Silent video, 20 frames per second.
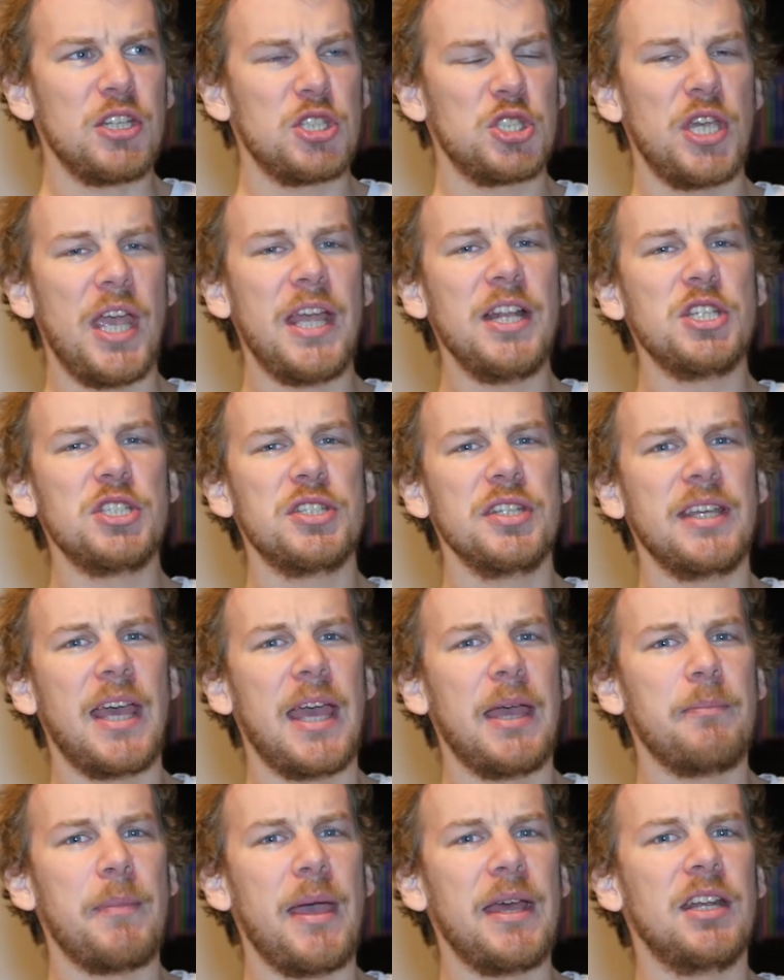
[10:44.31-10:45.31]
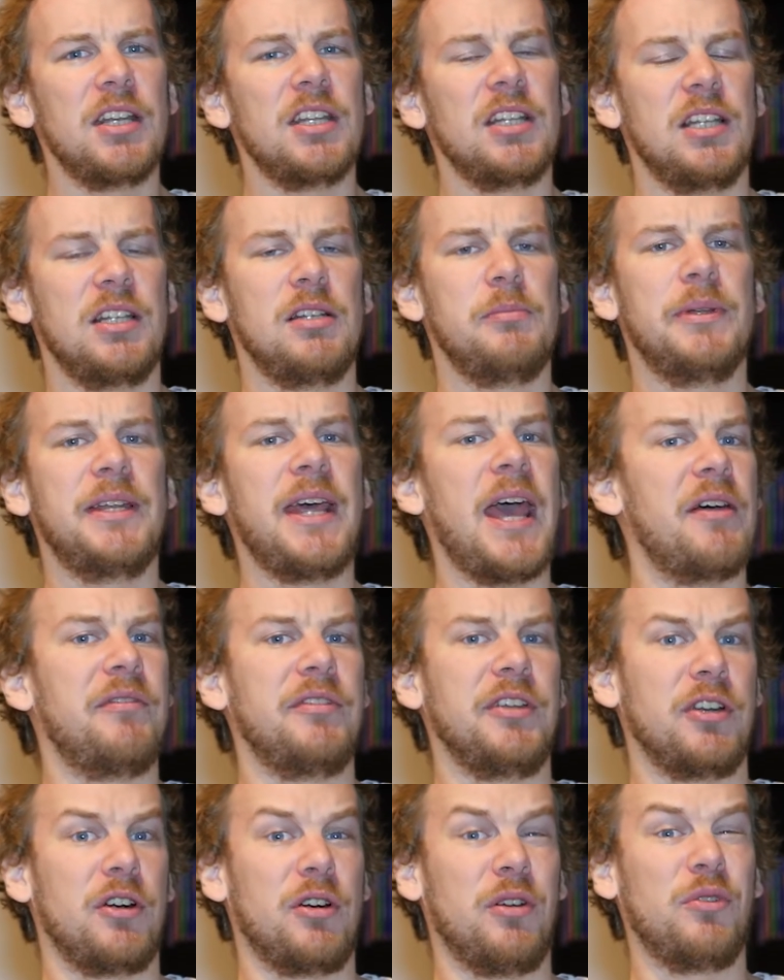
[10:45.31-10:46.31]
Changed the game, made it a little bit
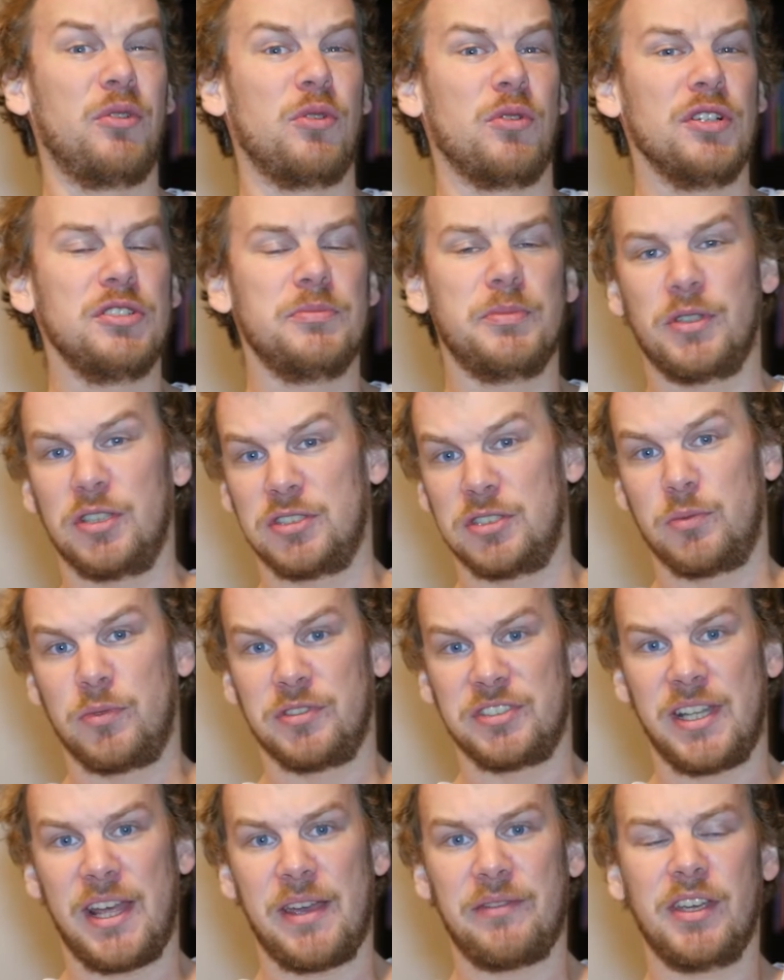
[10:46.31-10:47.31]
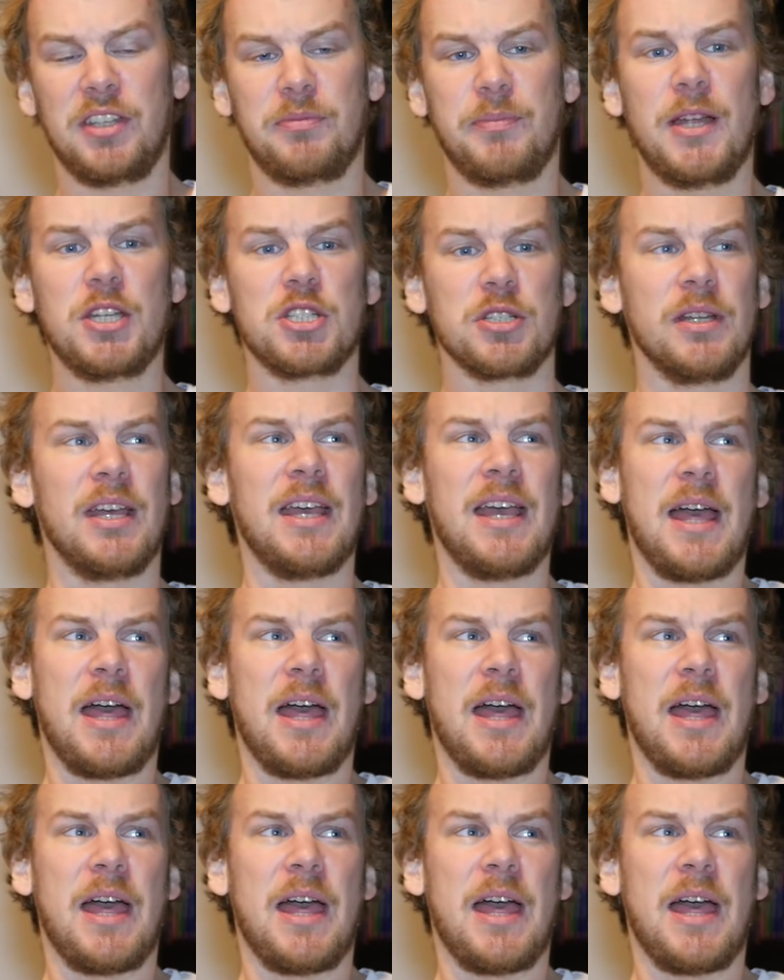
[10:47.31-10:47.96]
heavier, of course, because it was a heavy expansion.